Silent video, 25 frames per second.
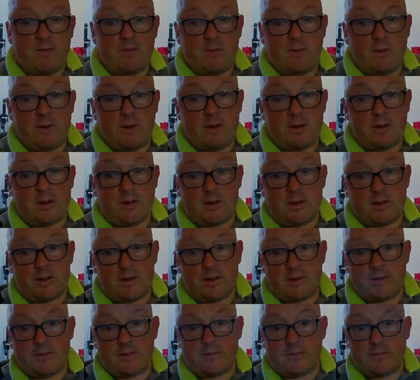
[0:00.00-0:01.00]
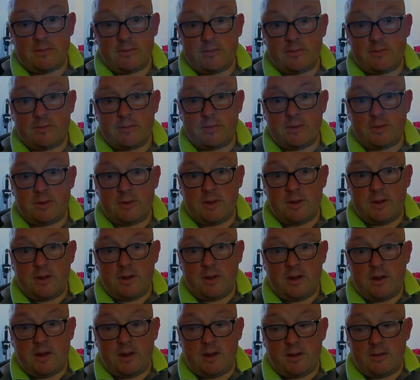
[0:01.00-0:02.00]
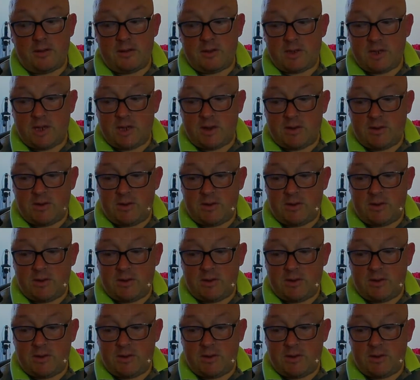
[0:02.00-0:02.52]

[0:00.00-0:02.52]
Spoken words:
work. And I'll chat to